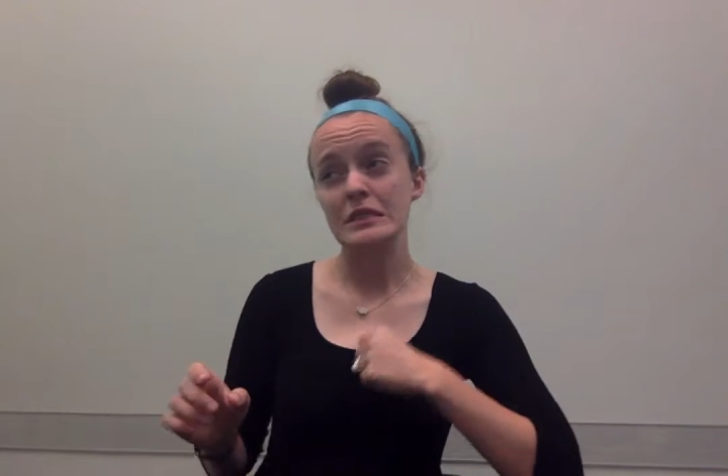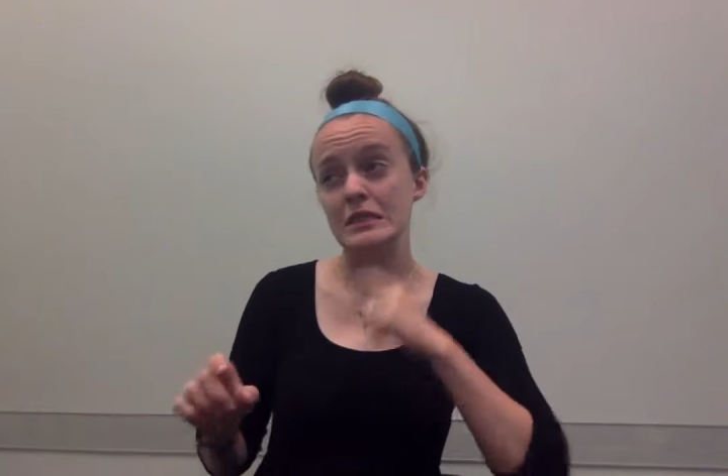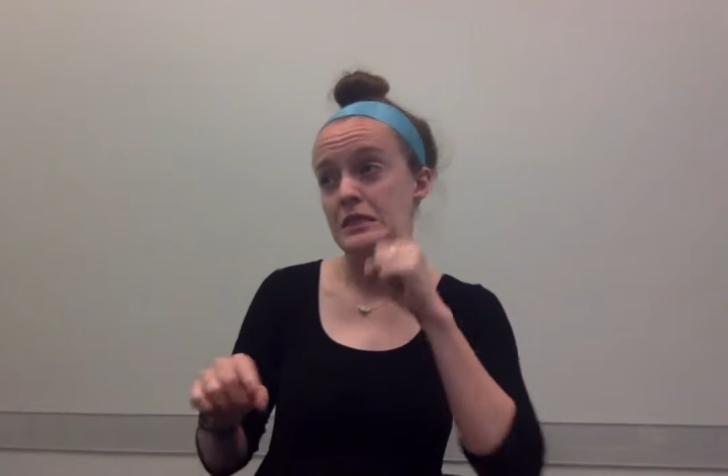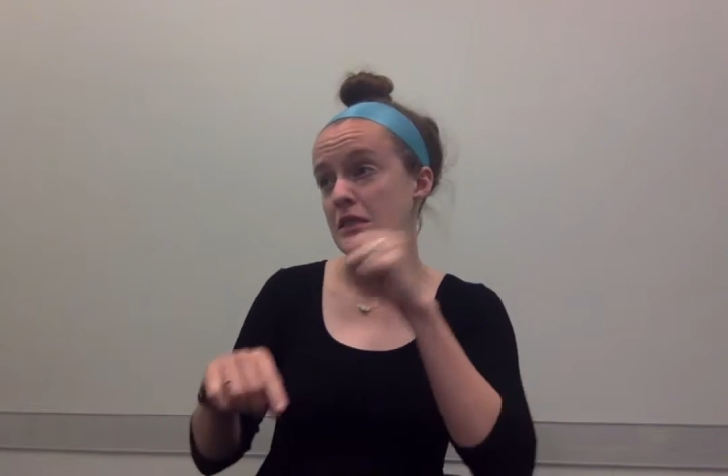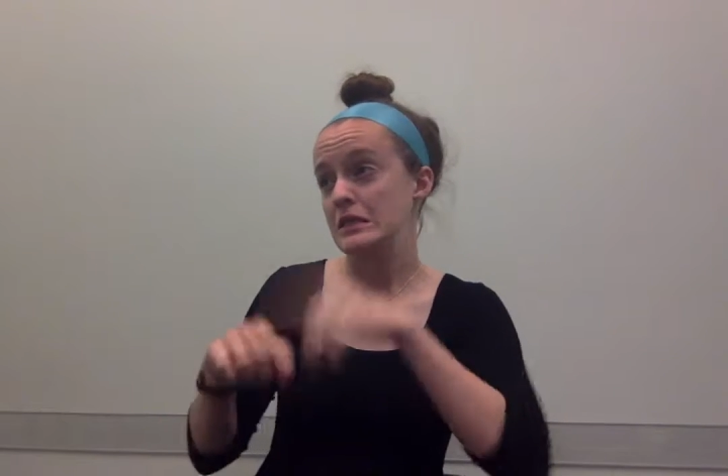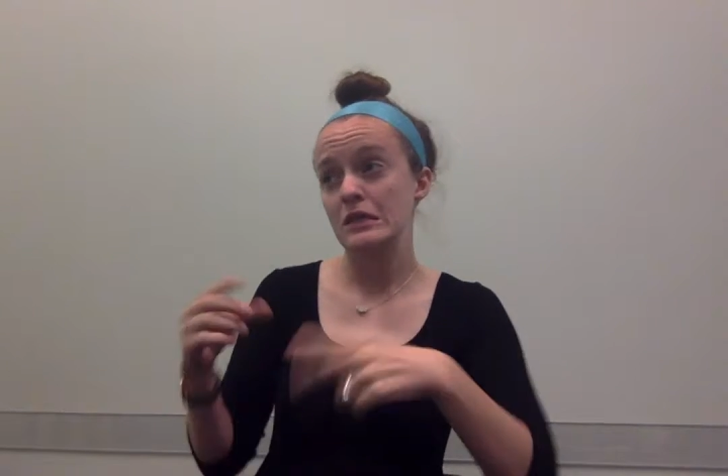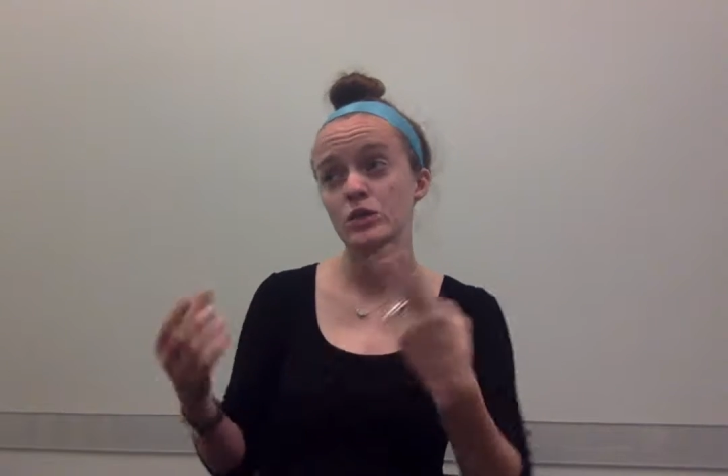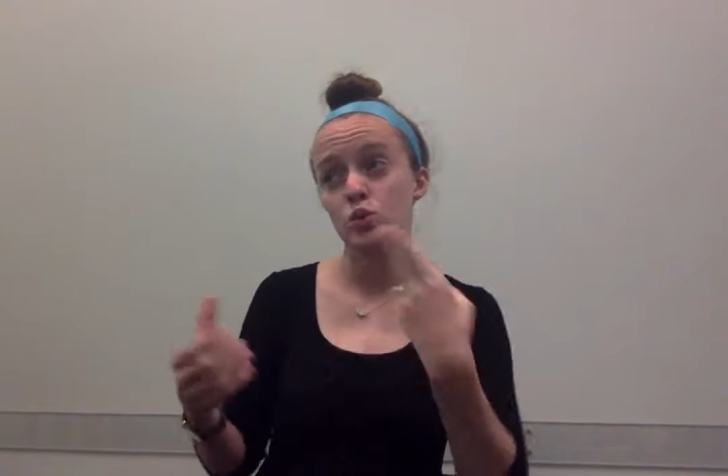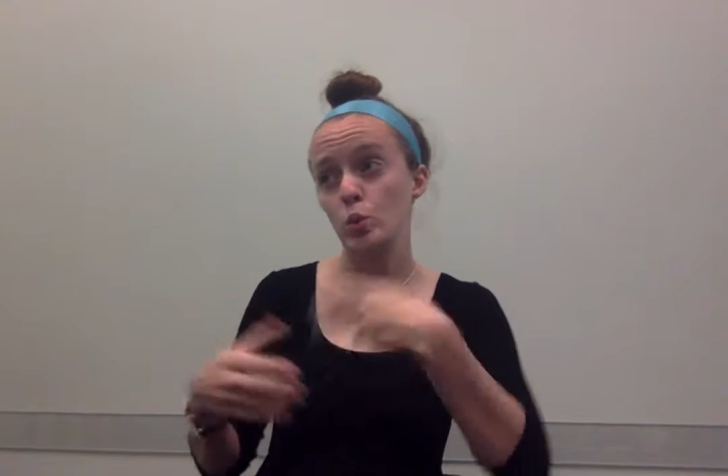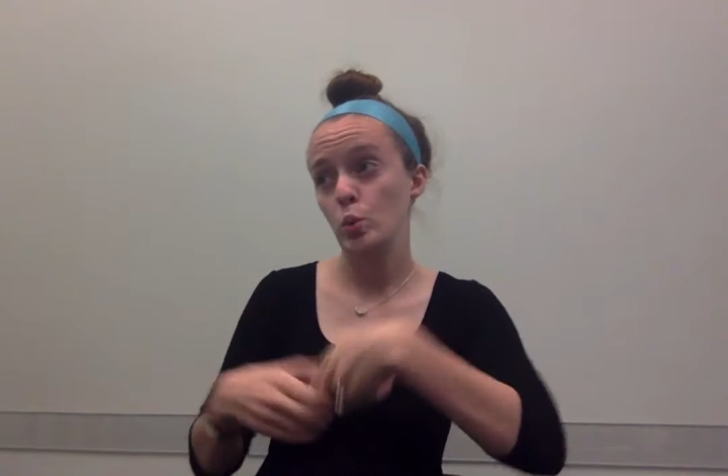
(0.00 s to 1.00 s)
However,
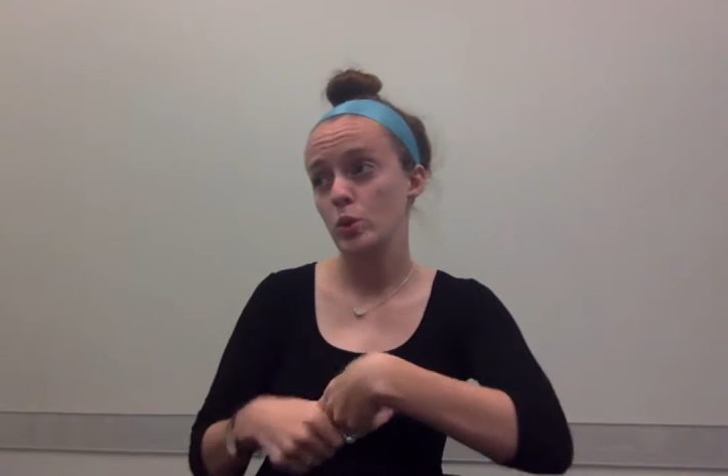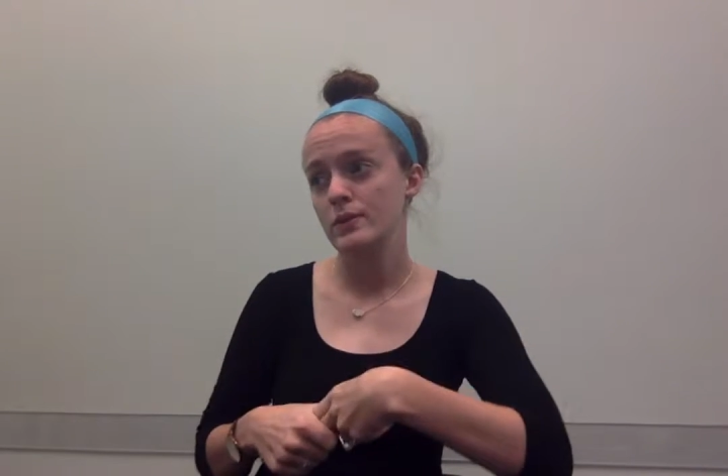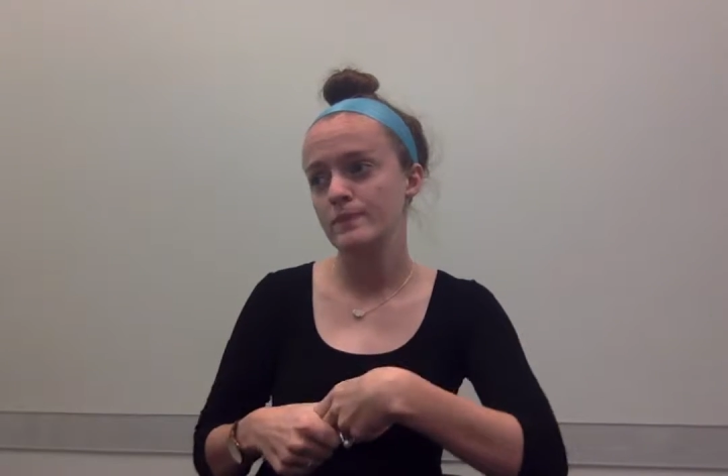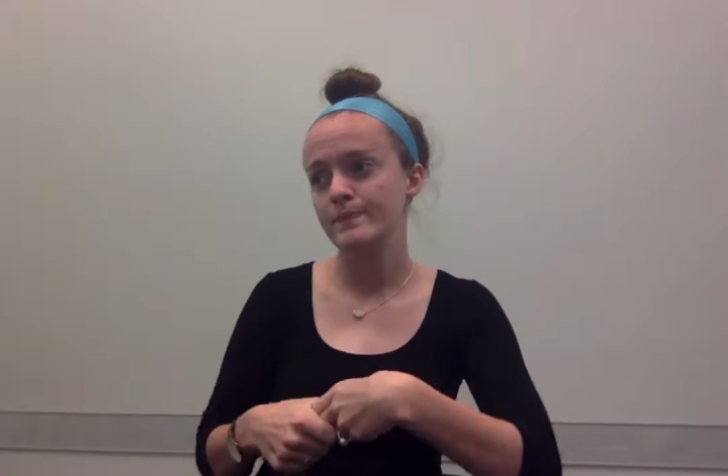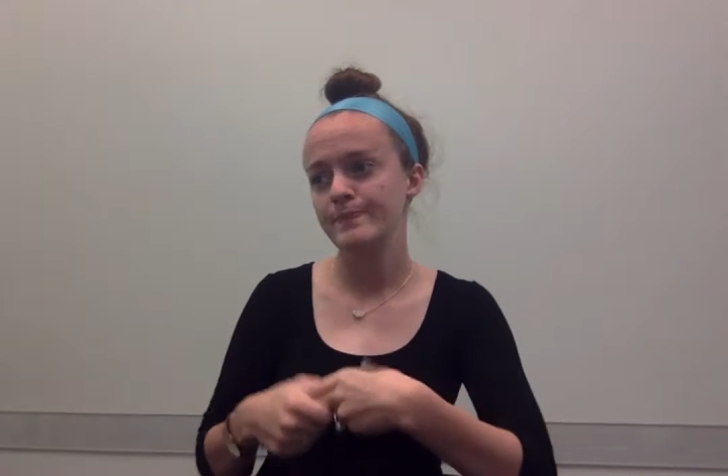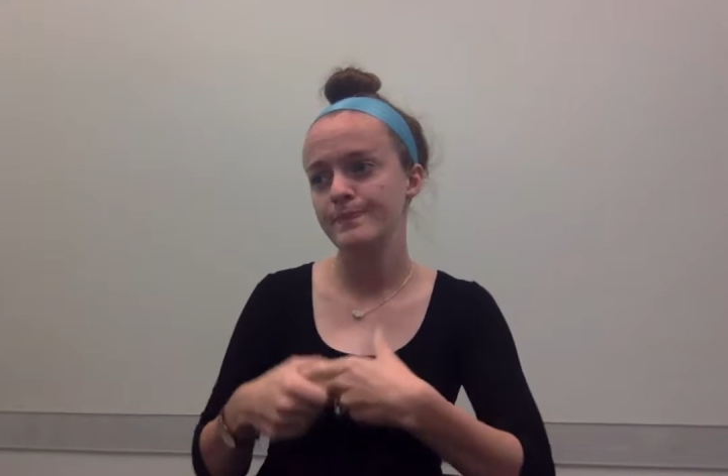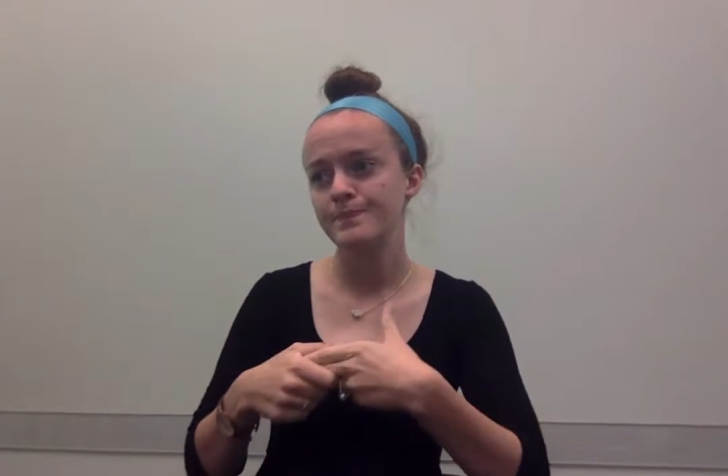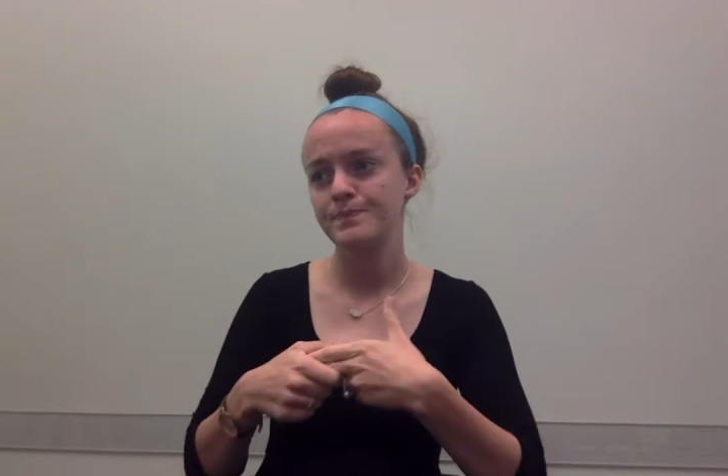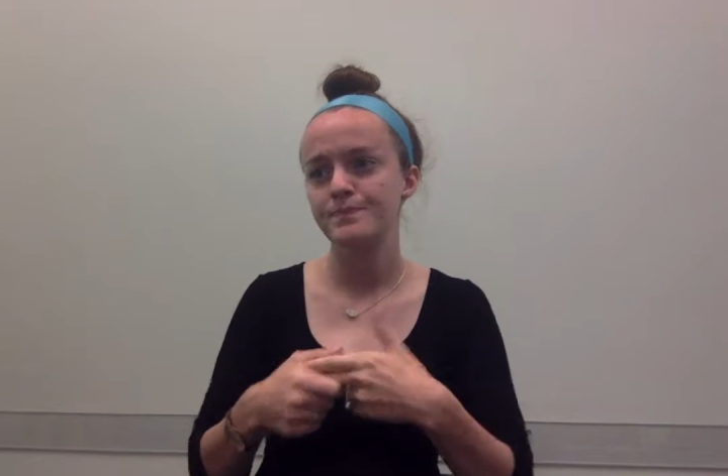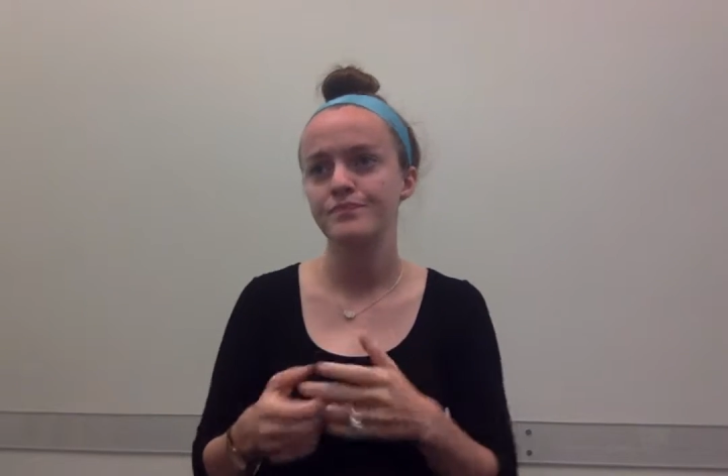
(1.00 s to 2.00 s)
I'd already taken
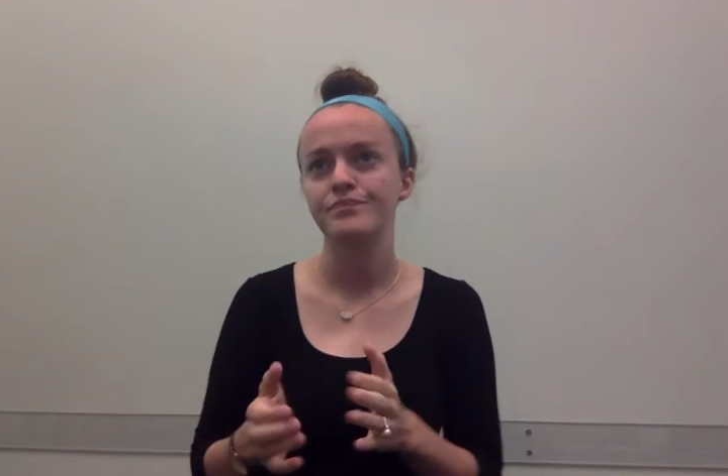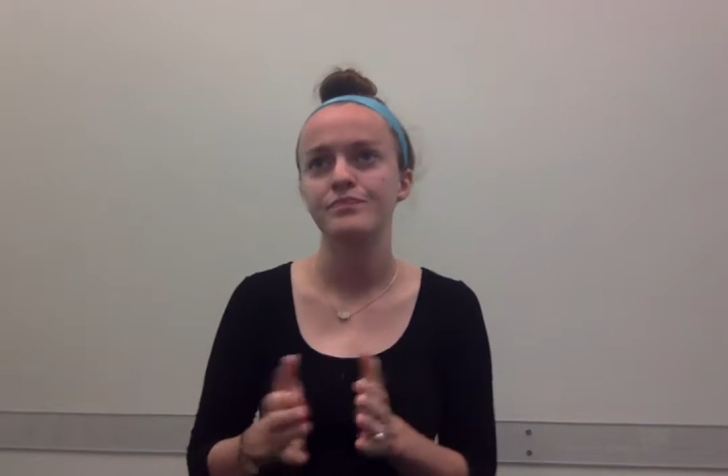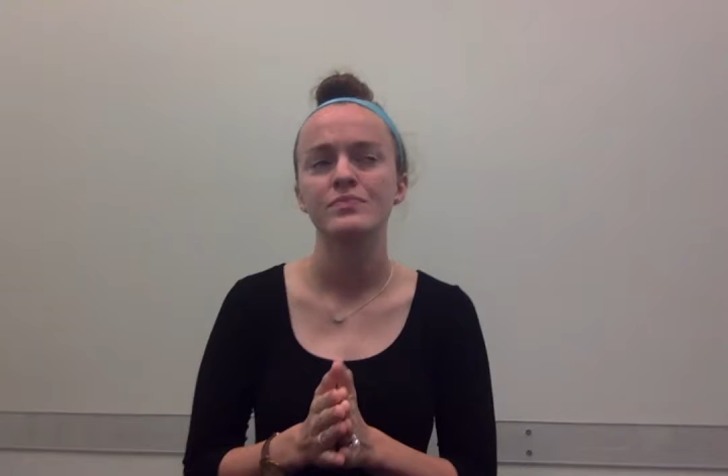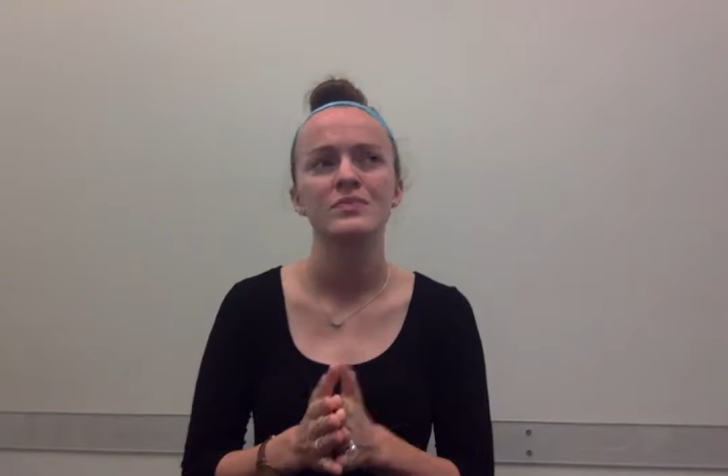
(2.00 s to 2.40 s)
an